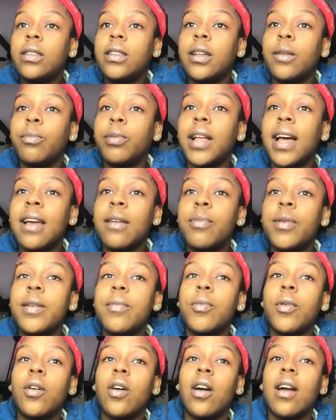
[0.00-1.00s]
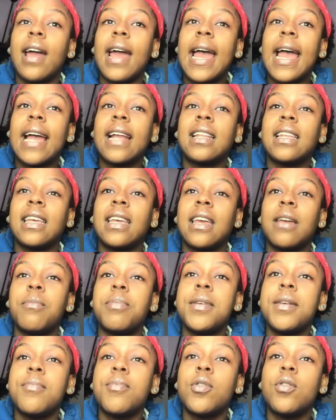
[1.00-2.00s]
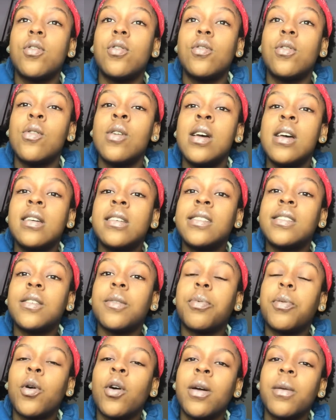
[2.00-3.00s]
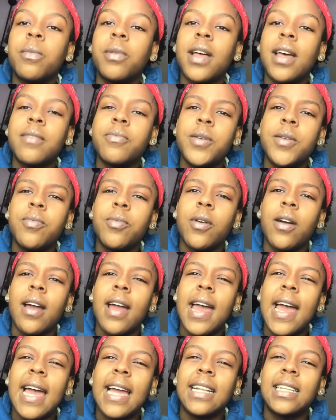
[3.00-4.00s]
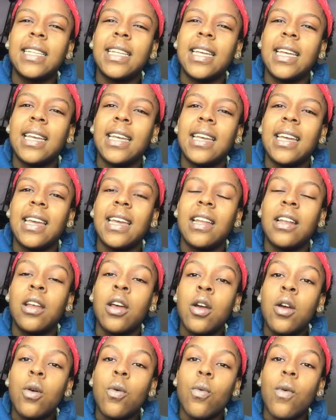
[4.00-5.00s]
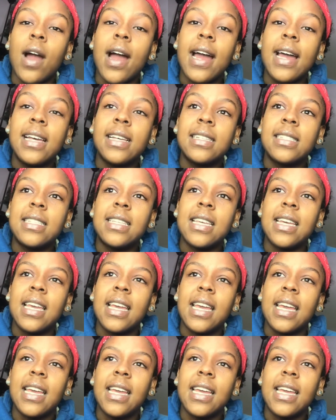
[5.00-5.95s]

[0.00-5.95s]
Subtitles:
the black people are acting, and people who support black people are acting and rioting